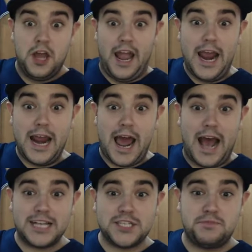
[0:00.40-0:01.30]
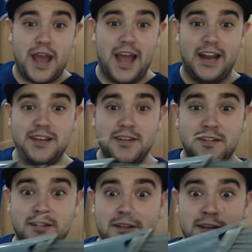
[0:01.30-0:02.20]
It has been
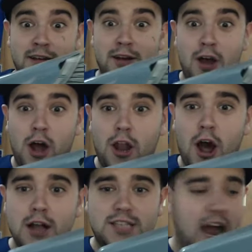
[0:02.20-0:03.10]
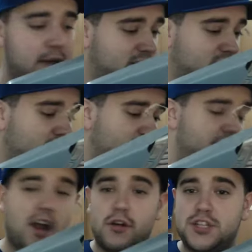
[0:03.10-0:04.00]
a long time. This is a
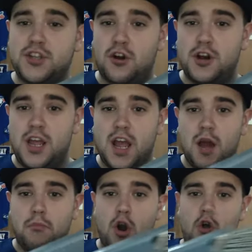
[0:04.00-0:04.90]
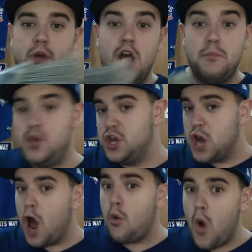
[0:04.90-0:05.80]
very dirty broom. But you
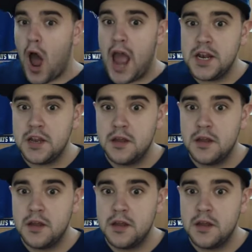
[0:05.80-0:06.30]
know what?